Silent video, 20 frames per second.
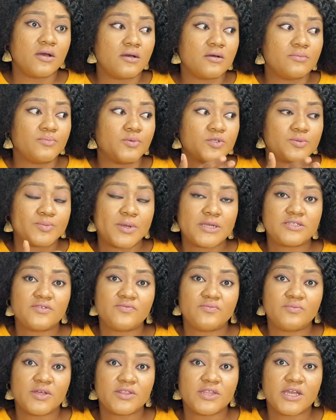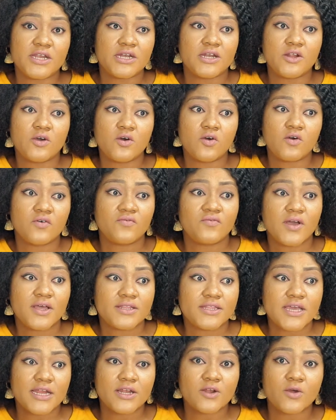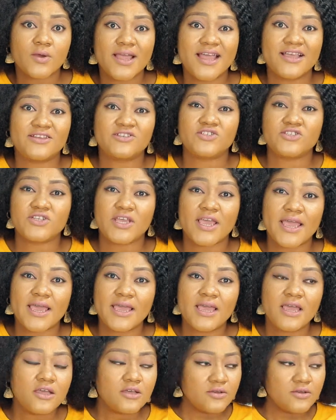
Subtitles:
prospective mother-in-law or father-in-law can share,